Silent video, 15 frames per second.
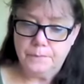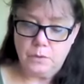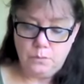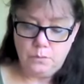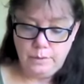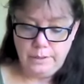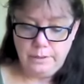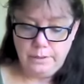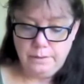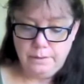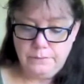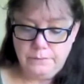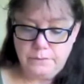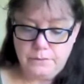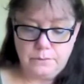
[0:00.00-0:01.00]
Queen
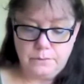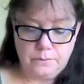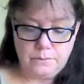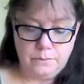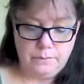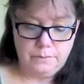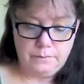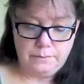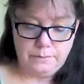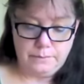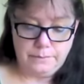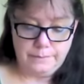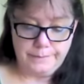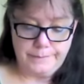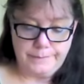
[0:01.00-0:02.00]
of
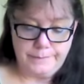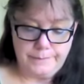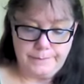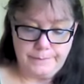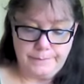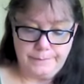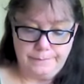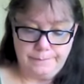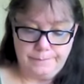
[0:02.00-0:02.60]
Scrolls.